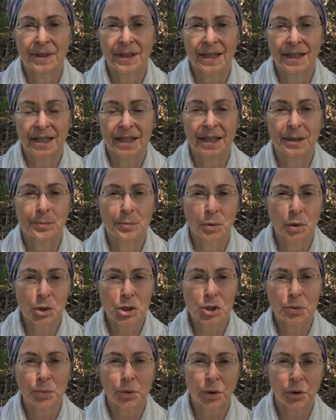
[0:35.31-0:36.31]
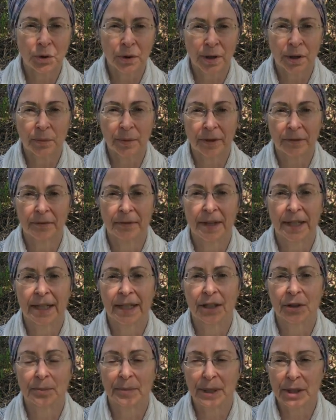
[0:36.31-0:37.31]
the push-pull that we
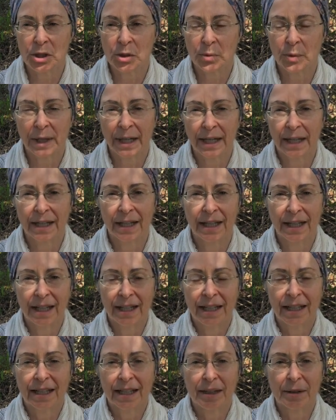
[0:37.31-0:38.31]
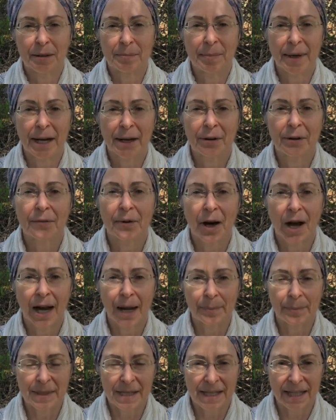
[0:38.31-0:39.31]
feel between the pair of
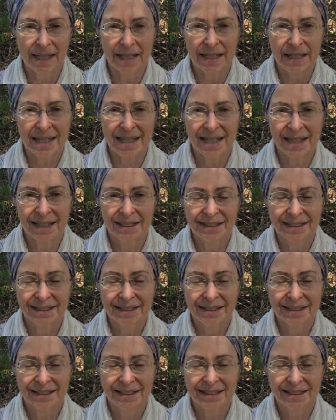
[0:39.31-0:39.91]
opposites.